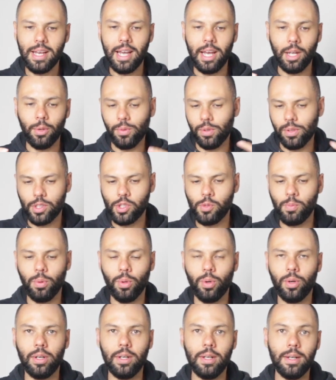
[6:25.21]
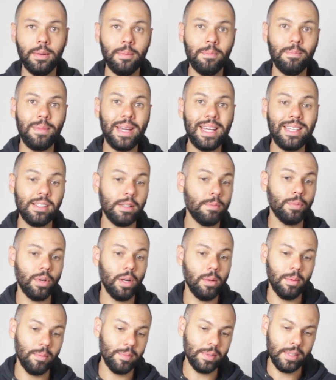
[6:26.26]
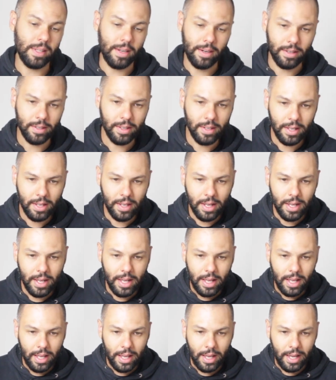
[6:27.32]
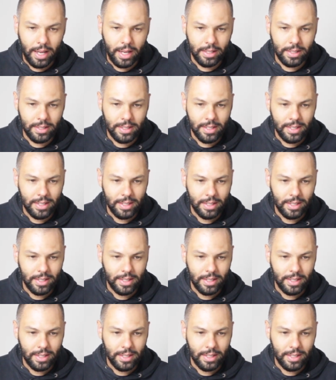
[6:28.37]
and we'll explore amazing problems there. And